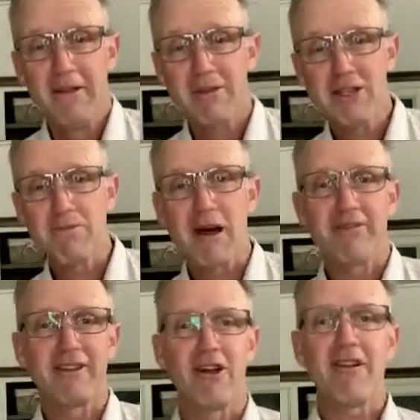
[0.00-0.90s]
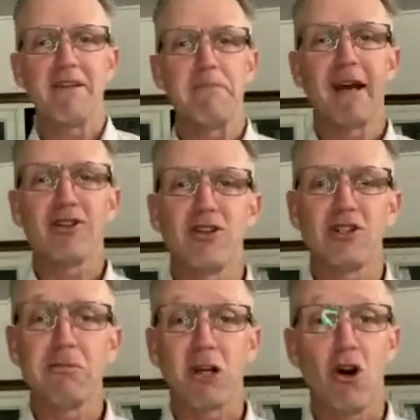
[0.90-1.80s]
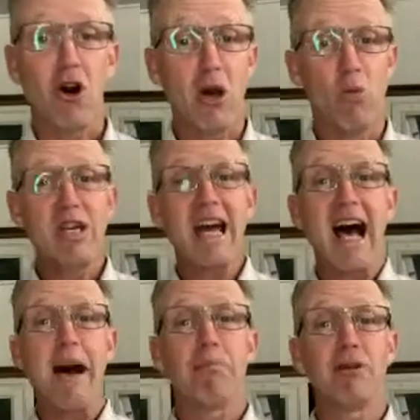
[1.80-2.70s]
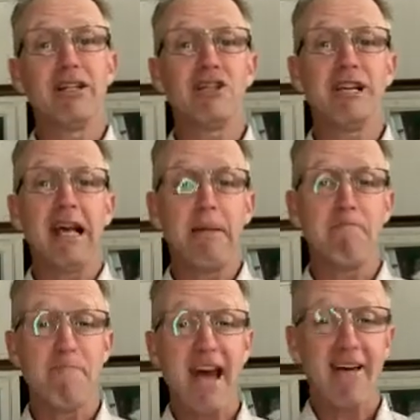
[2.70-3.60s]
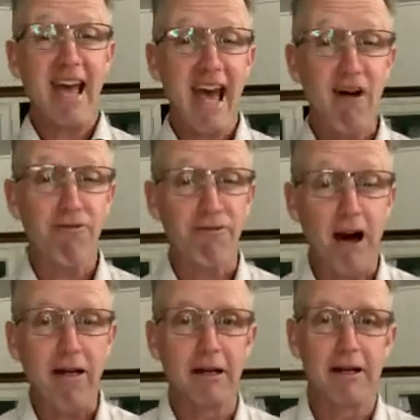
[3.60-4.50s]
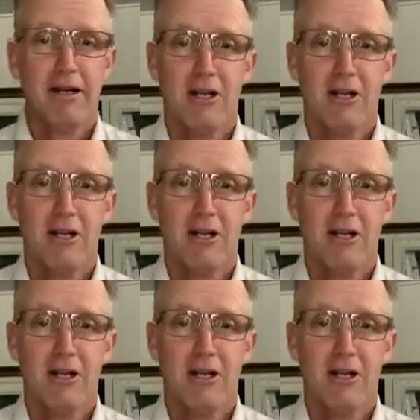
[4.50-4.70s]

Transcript: This month at Life Impact Church in Mackay, we are preaching about our Father.